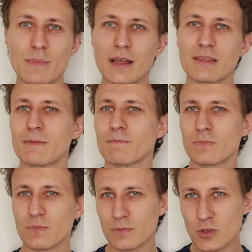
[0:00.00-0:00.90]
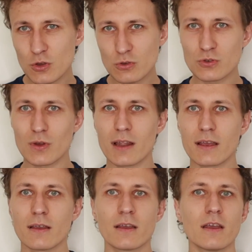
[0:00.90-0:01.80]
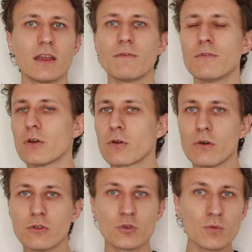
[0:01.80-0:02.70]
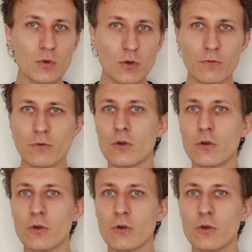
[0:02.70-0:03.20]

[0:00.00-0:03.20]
But usually if you're going to move,